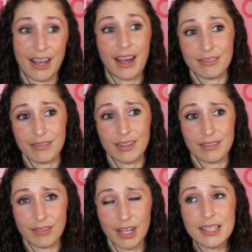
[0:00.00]
out of the
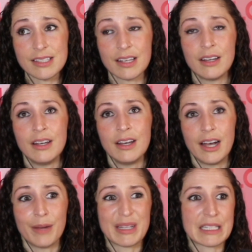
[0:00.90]
device.
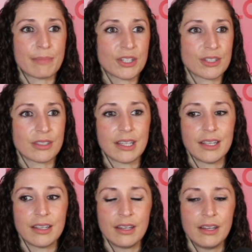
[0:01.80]

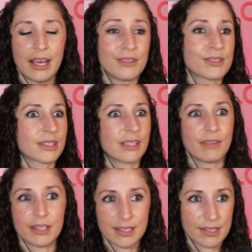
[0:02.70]
Especially, I used to live
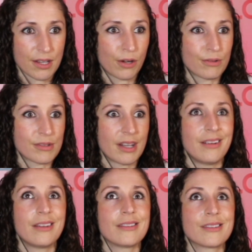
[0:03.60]
on the East Coast and
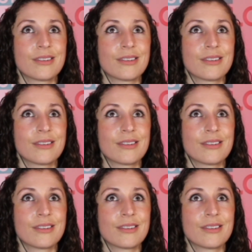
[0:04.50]
it is